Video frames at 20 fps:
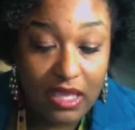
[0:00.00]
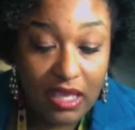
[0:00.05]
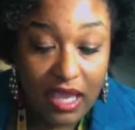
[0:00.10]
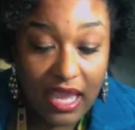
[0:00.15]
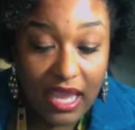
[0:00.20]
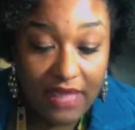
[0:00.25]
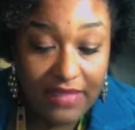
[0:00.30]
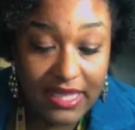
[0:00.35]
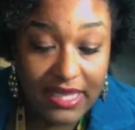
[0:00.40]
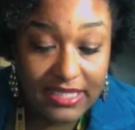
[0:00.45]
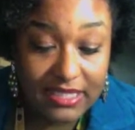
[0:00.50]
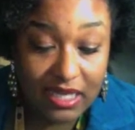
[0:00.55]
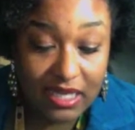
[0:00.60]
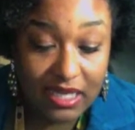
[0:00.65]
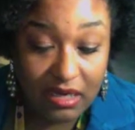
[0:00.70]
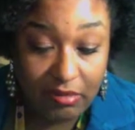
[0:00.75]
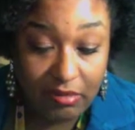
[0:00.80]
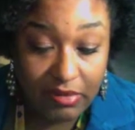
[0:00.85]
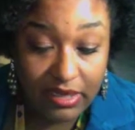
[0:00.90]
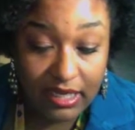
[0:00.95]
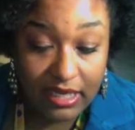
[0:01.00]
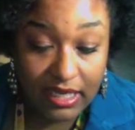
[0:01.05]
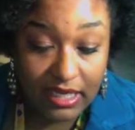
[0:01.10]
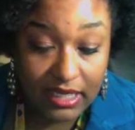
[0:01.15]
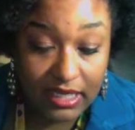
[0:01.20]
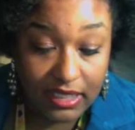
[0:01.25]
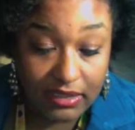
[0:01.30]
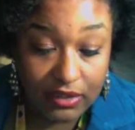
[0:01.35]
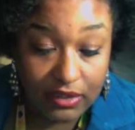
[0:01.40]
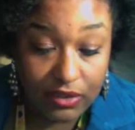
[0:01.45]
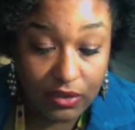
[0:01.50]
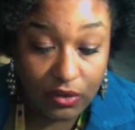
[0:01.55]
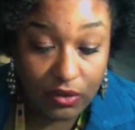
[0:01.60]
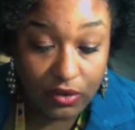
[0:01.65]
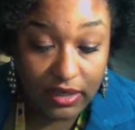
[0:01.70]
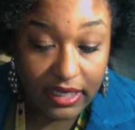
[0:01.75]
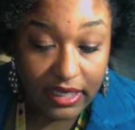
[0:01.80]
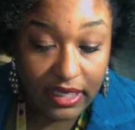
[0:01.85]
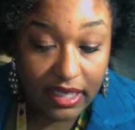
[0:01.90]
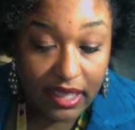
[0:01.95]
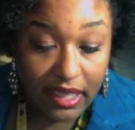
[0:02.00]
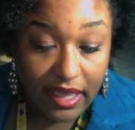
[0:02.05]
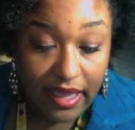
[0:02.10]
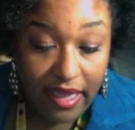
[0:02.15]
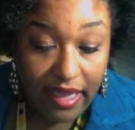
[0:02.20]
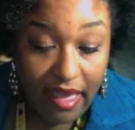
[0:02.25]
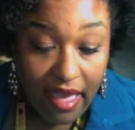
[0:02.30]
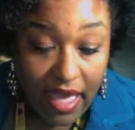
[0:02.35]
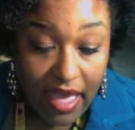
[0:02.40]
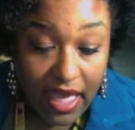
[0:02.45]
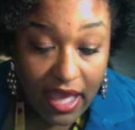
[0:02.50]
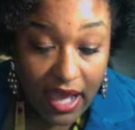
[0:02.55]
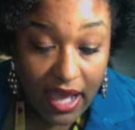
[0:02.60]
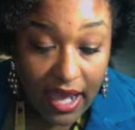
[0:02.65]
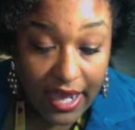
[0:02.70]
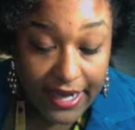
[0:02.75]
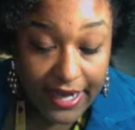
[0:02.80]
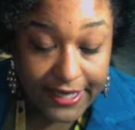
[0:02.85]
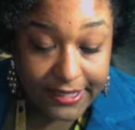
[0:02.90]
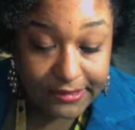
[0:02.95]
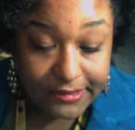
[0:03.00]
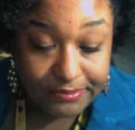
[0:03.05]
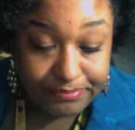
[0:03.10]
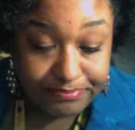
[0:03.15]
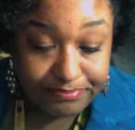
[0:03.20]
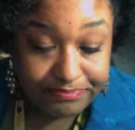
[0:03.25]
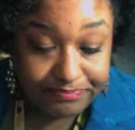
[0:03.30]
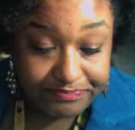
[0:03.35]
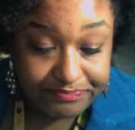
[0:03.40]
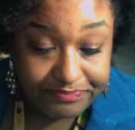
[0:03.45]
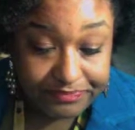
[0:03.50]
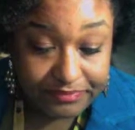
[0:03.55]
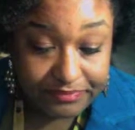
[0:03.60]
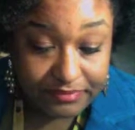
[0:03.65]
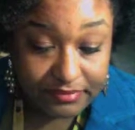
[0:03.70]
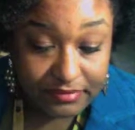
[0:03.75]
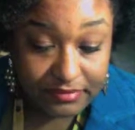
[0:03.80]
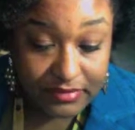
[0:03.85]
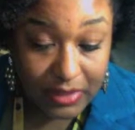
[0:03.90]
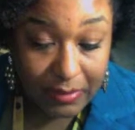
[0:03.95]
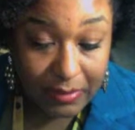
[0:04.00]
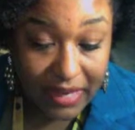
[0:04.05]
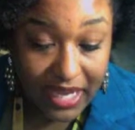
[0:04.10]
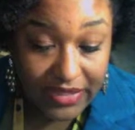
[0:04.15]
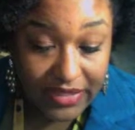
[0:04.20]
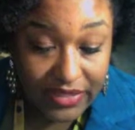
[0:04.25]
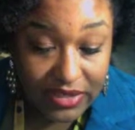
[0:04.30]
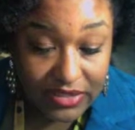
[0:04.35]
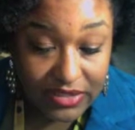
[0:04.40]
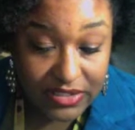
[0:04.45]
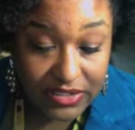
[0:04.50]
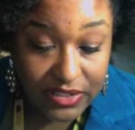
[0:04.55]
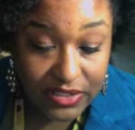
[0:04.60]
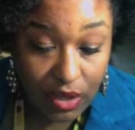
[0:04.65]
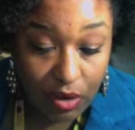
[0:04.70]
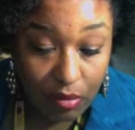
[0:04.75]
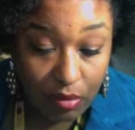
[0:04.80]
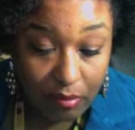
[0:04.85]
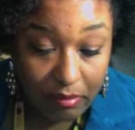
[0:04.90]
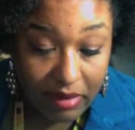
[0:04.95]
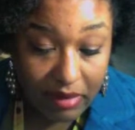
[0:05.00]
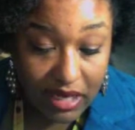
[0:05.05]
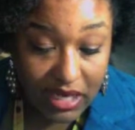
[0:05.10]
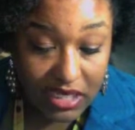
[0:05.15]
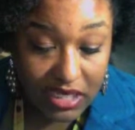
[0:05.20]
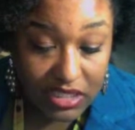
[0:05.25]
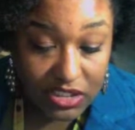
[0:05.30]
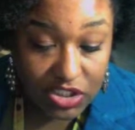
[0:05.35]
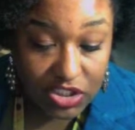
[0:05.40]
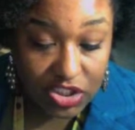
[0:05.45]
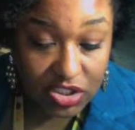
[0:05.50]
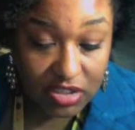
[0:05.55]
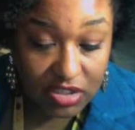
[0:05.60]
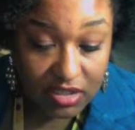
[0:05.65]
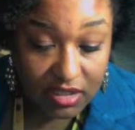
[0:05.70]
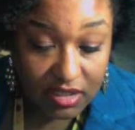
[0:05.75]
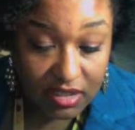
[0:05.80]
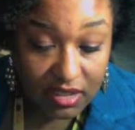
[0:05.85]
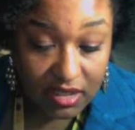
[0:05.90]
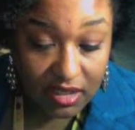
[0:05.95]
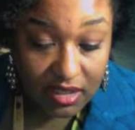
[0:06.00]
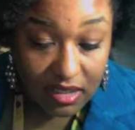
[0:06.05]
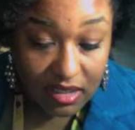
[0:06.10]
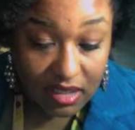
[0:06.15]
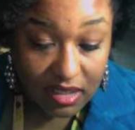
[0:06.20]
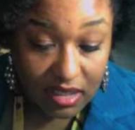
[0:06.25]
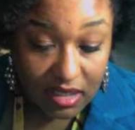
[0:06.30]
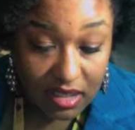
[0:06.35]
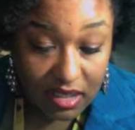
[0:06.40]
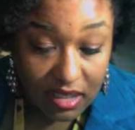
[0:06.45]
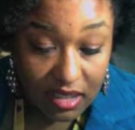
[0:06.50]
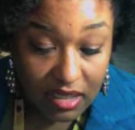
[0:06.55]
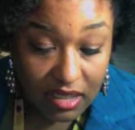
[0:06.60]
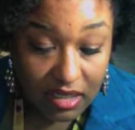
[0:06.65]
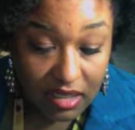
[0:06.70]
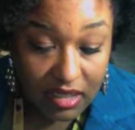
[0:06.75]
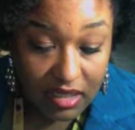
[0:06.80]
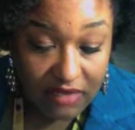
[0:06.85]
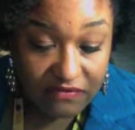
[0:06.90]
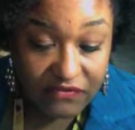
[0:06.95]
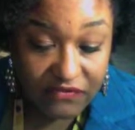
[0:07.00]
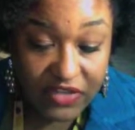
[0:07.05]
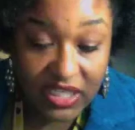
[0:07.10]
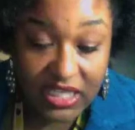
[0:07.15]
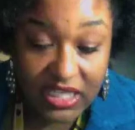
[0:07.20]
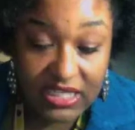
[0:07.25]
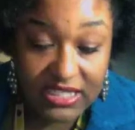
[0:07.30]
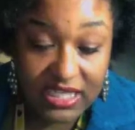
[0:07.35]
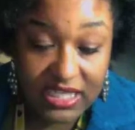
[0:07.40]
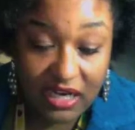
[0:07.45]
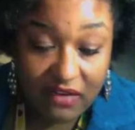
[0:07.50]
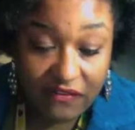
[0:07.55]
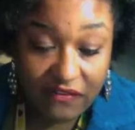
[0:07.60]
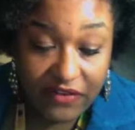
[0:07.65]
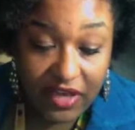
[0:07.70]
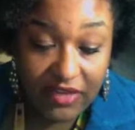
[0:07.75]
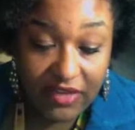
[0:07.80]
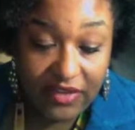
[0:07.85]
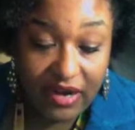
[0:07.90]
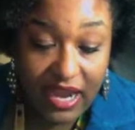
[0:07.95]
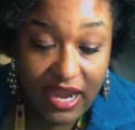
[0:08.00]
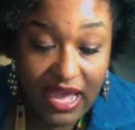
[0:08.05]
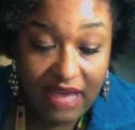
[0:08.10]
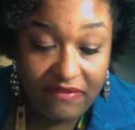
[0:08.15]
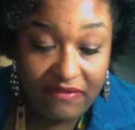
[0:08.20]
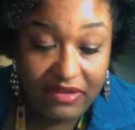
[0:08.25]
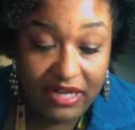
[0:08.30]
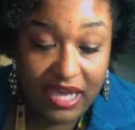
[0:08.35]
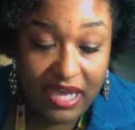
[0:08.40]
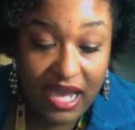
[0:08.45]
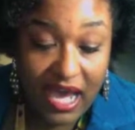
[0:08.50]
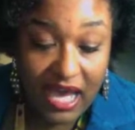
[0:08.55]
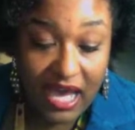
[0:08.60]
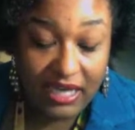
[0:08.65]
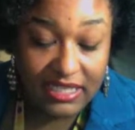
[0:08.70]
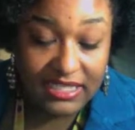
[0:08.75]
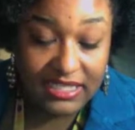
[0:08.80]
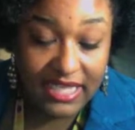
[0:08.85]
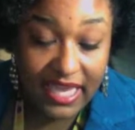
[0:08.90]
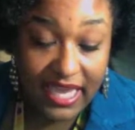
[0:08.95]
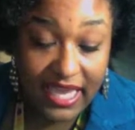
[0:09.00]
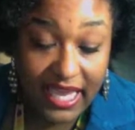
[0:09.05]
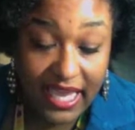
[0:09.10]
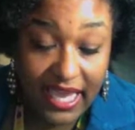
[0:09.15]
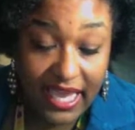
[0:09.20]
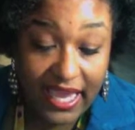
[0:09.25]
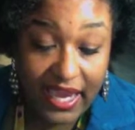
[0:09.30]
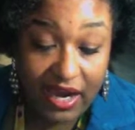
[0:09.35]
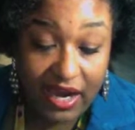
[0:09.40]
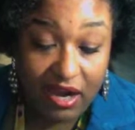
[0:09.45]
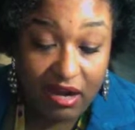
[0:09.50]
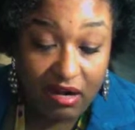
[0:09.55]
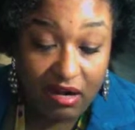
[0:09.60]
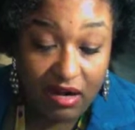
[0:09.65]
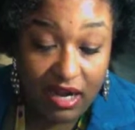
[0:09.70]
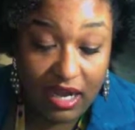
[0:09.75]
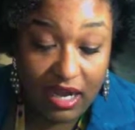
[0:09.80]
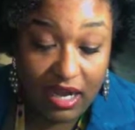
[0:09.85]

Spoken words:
And that's going to be in Illinois. Man, there's so much. In Philadelphia, they're having a holiday hair